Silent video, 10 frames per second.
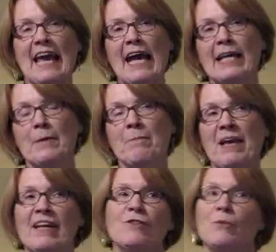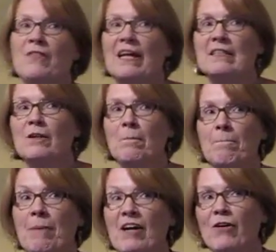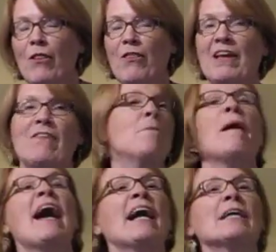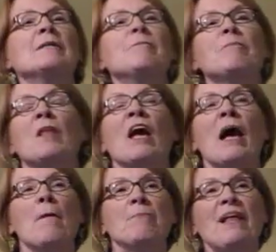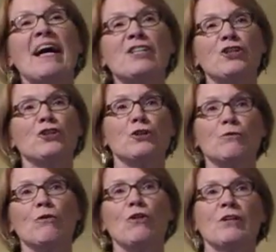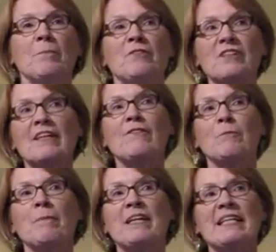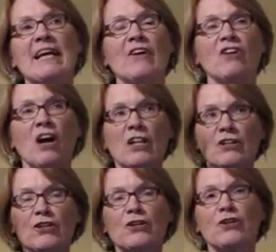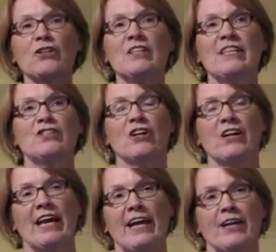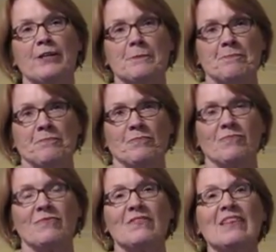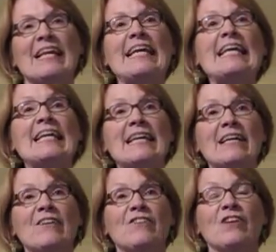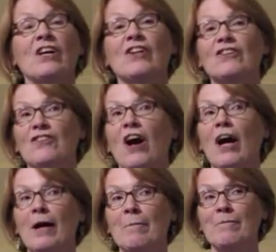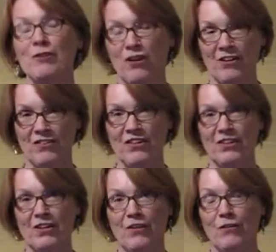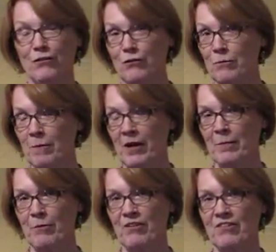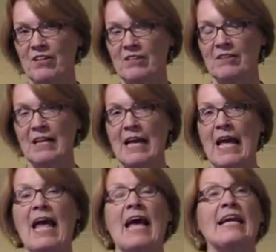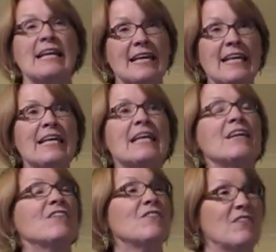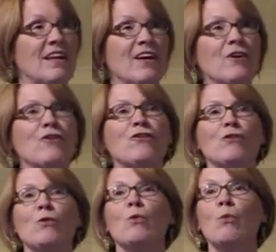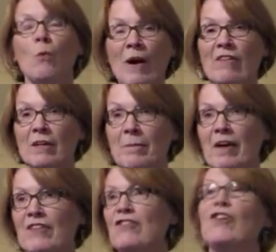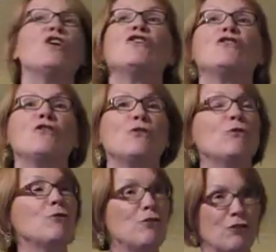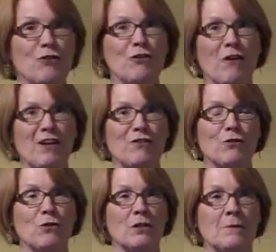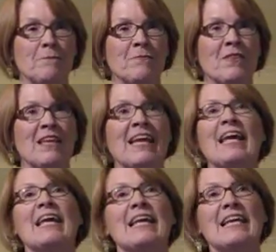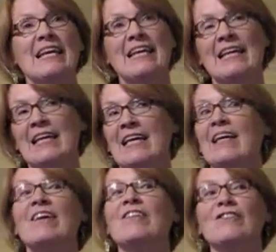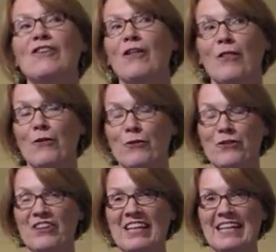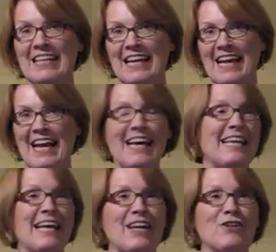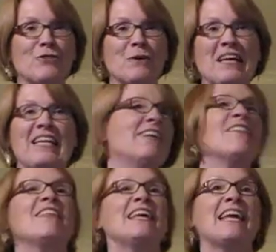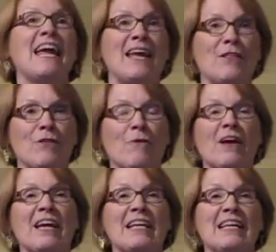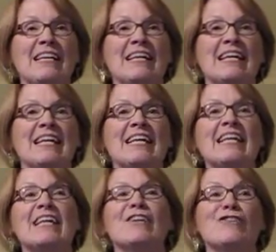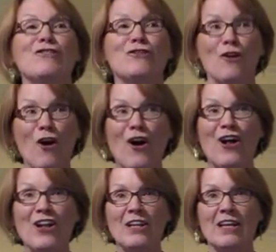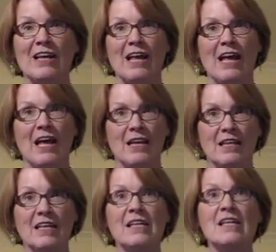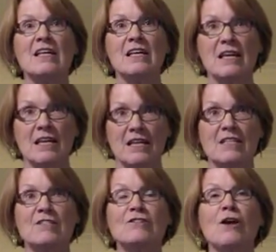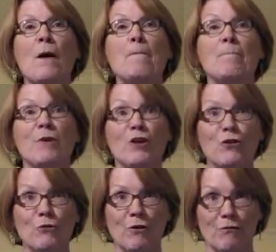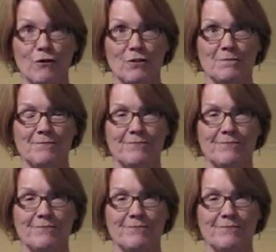khaki pants with that little buckle thing in the back, plaid shirt, rolled up sleeves, button down collar, curly dark hair. He is Tom Johnson, the student body president, and he is there to welcome us to junior high school. He is 13 and entering the 8th grade. He is tall and he is beautiful.